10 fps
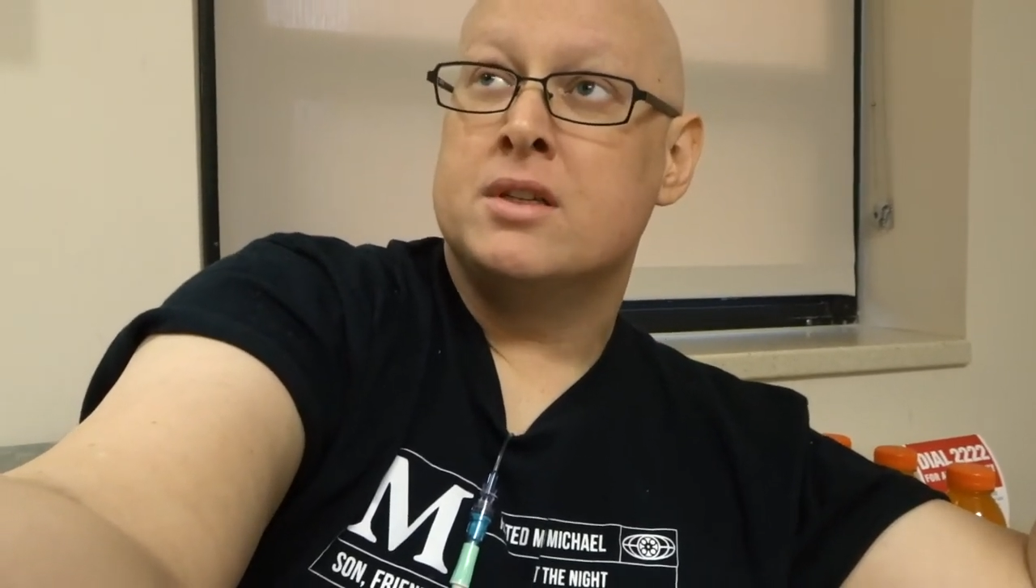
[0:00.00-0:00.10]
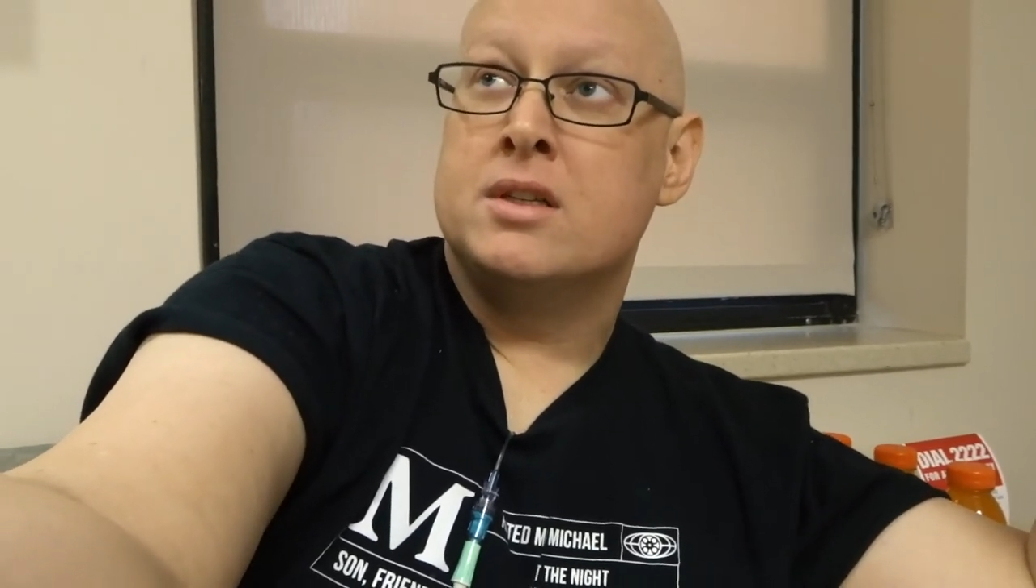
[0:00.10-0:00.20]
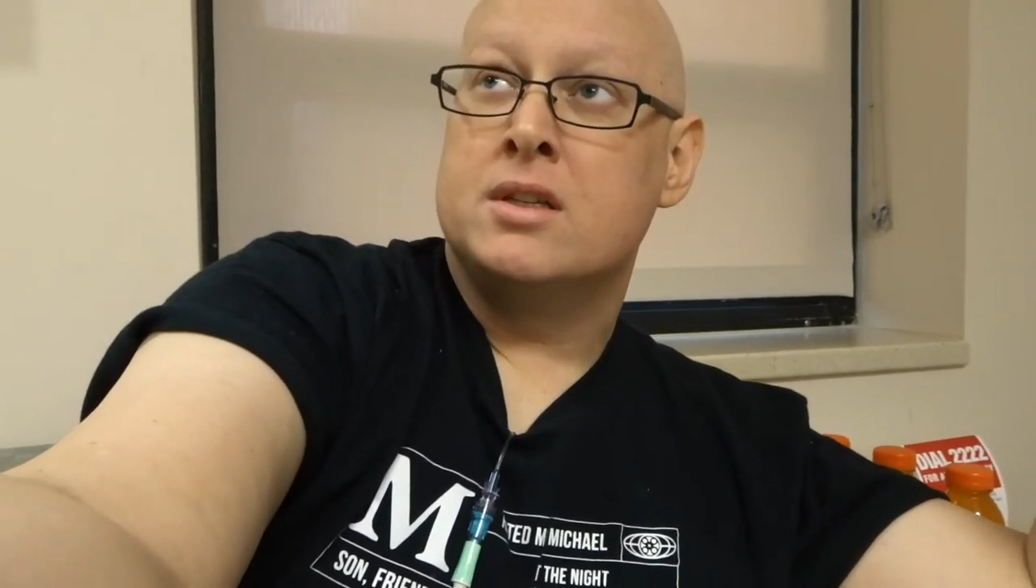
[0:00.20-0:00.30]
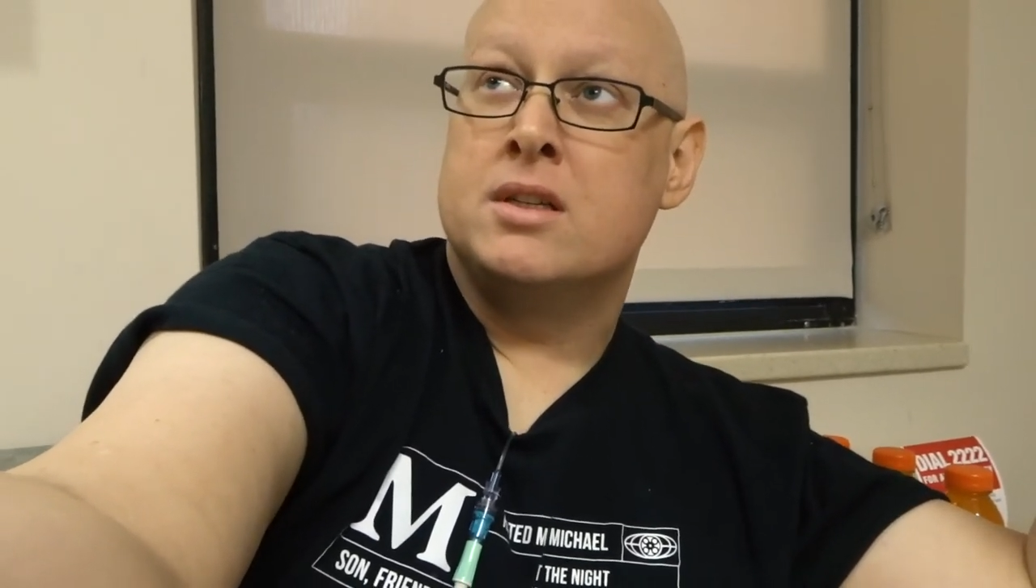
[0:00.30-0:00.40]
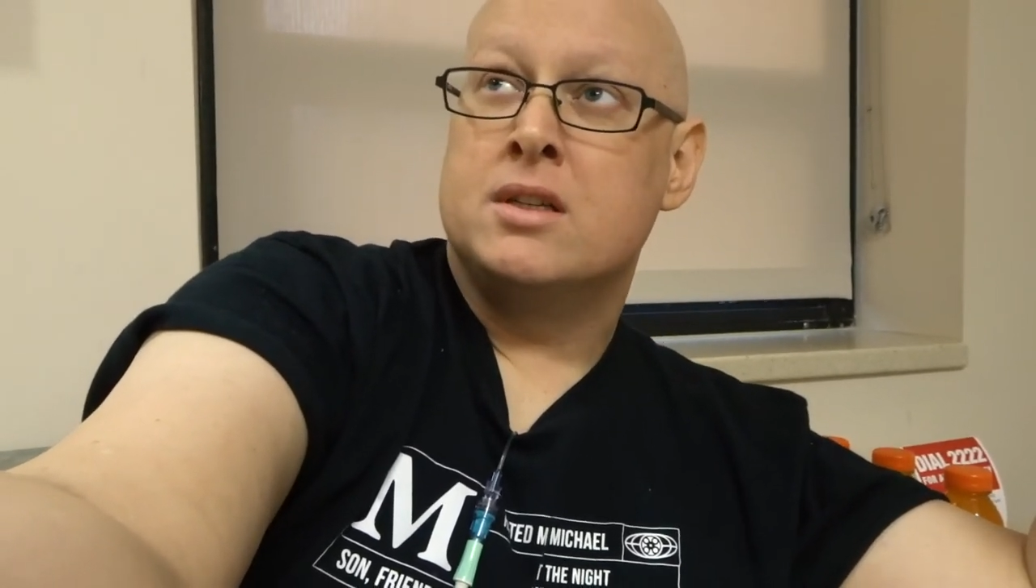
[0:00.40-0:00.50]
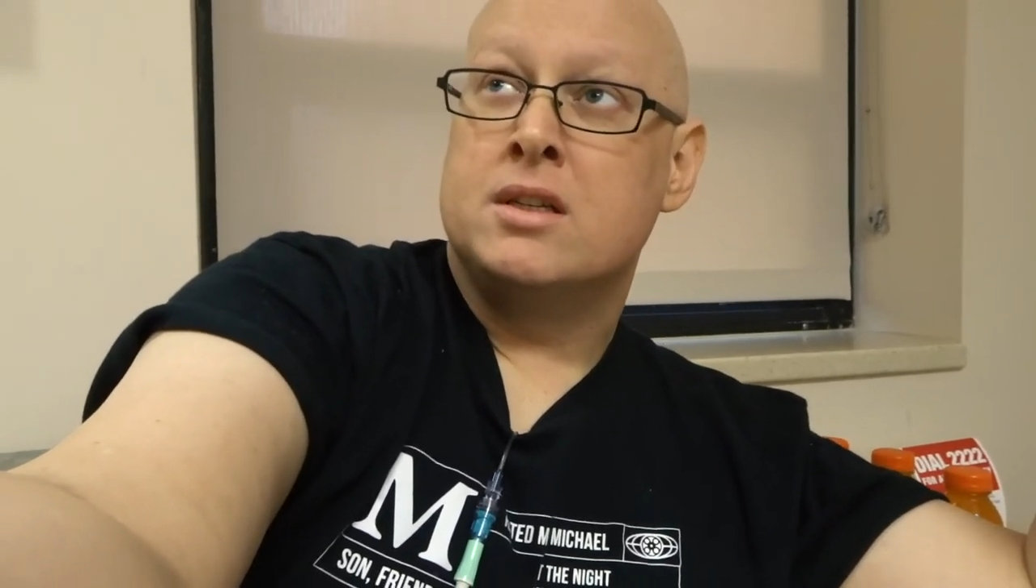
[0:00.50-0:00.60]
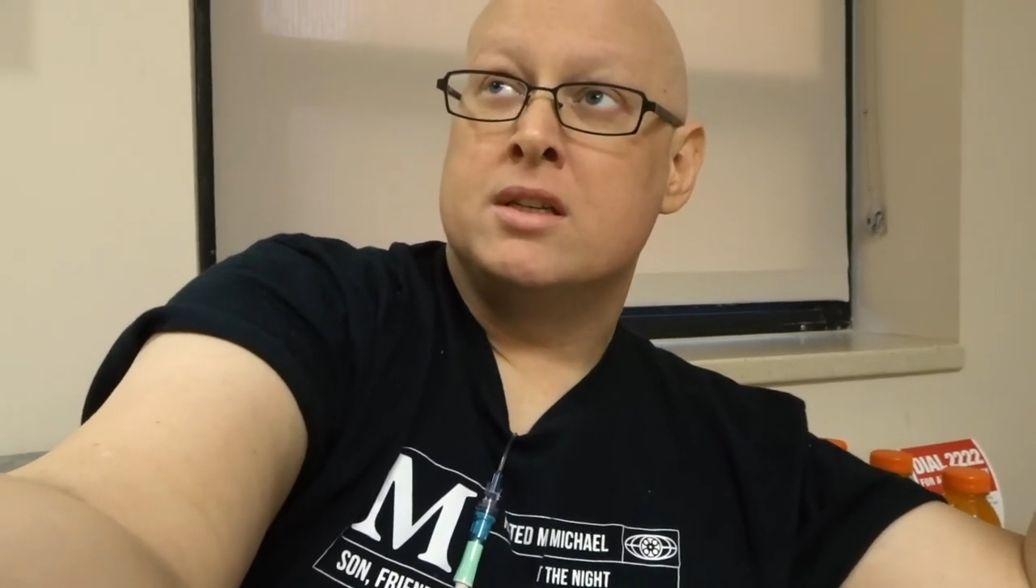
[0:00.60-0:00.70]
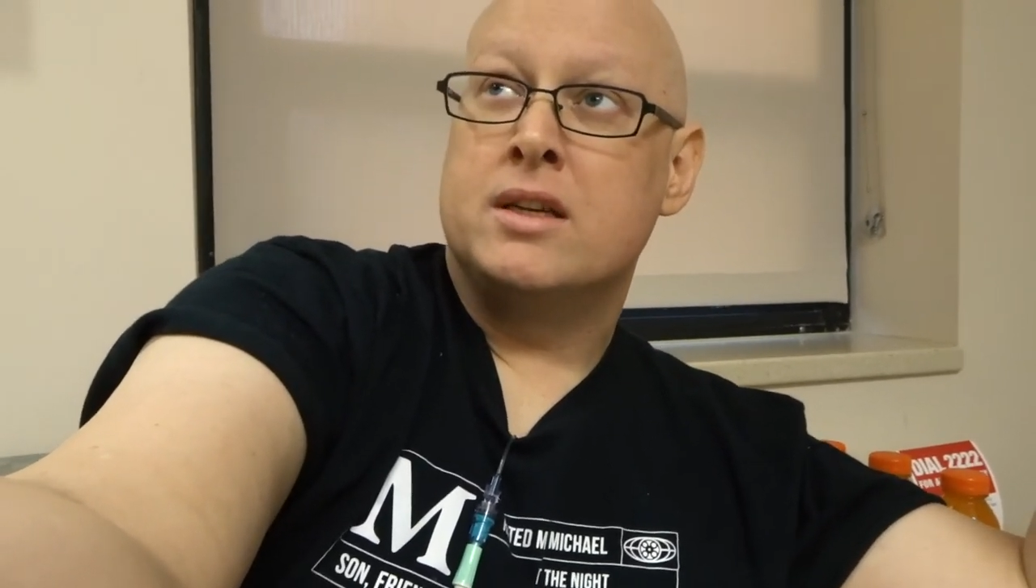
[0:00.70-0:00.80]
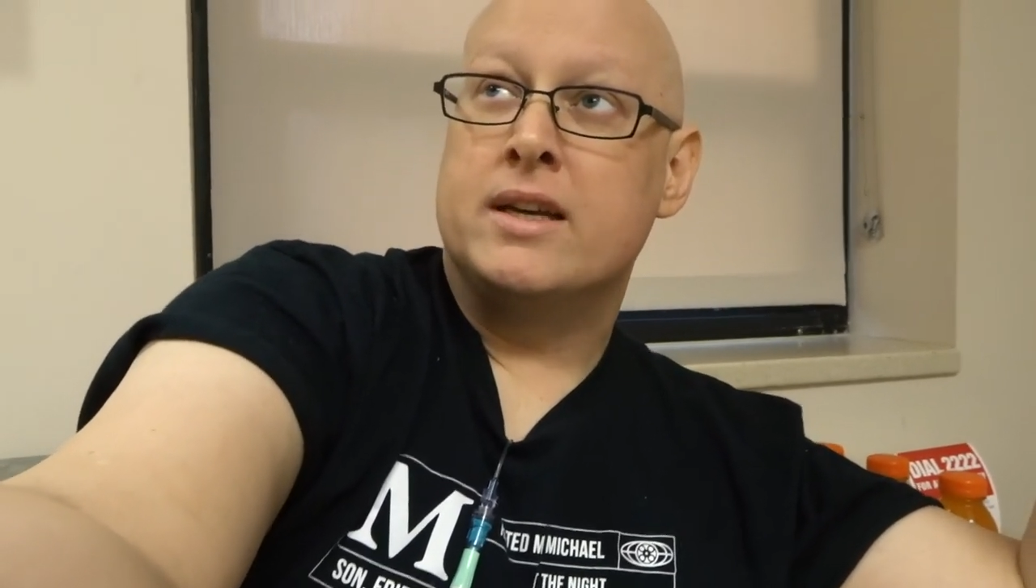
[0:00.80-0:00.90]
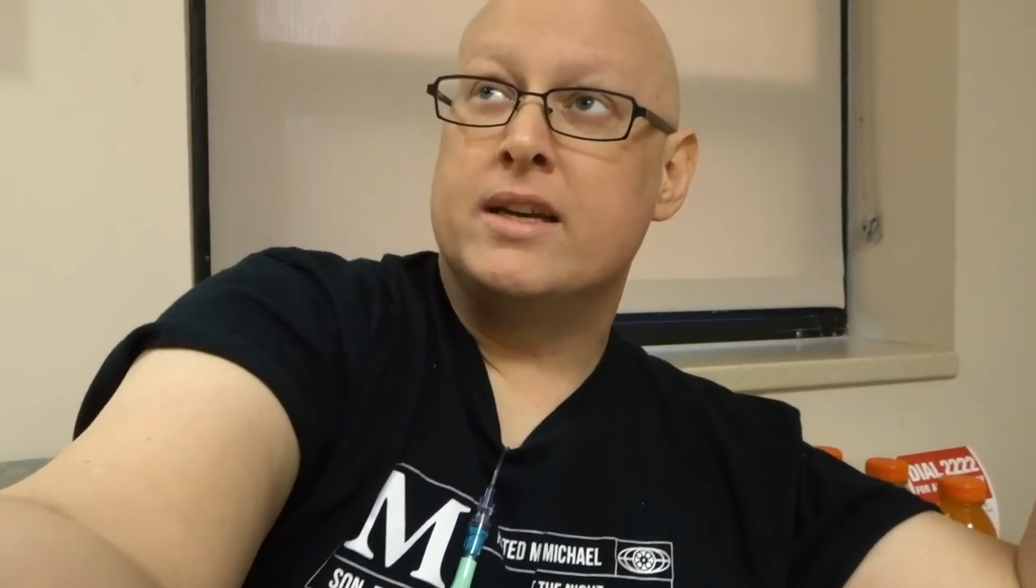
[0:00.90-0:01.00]

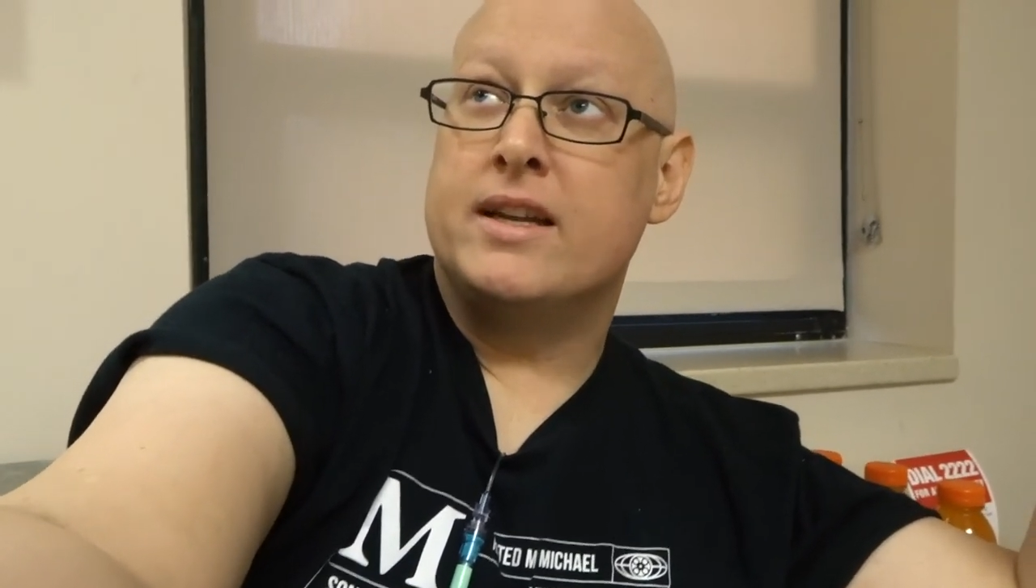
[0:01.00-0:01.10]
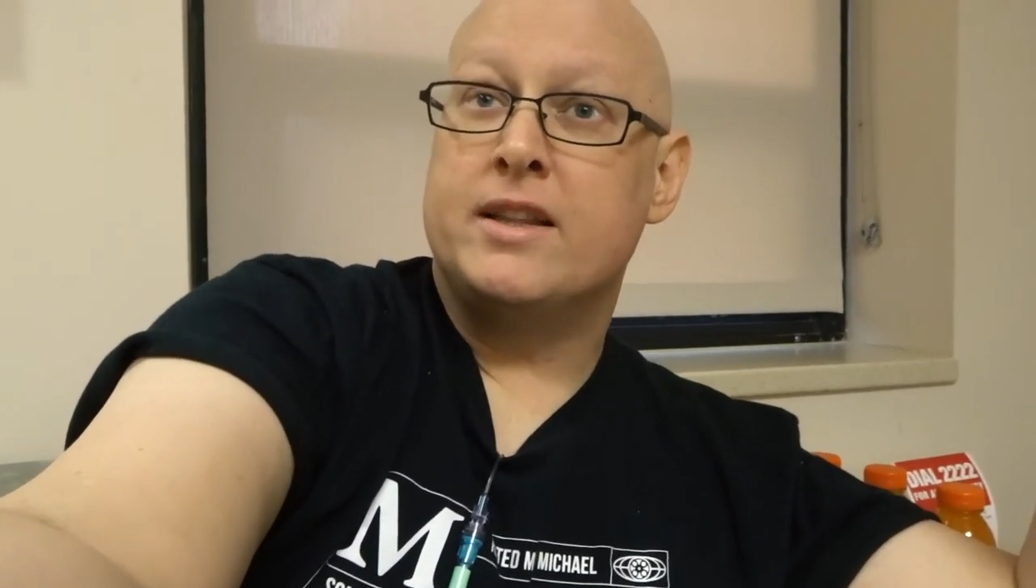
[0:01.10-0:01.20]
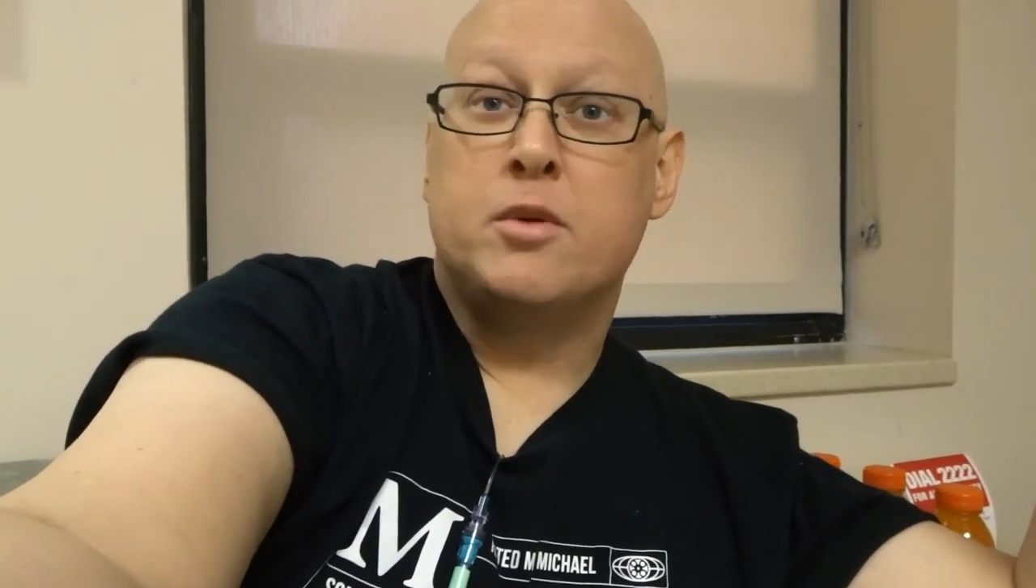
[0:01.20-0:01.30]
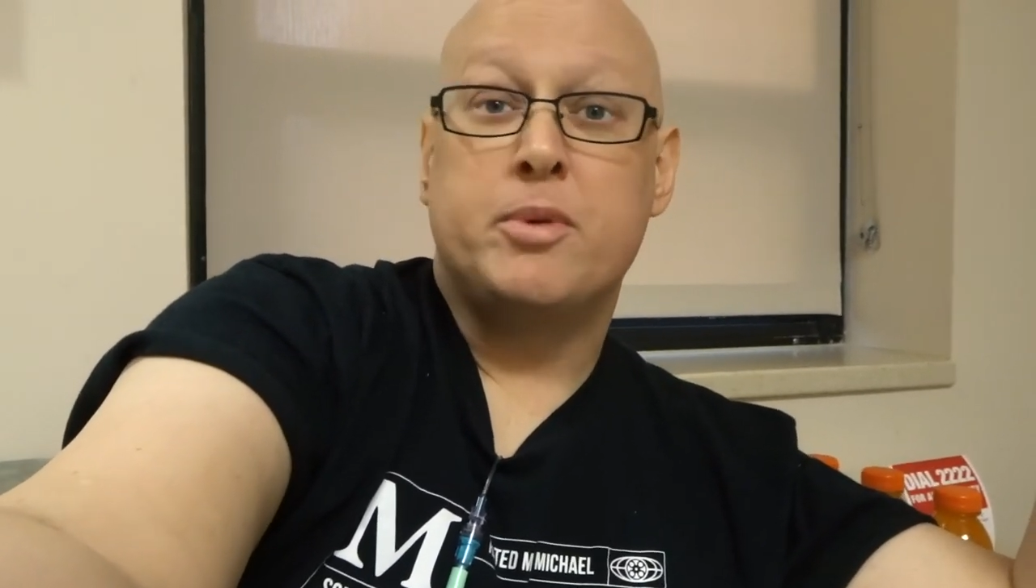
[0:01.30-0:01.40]
And then I'll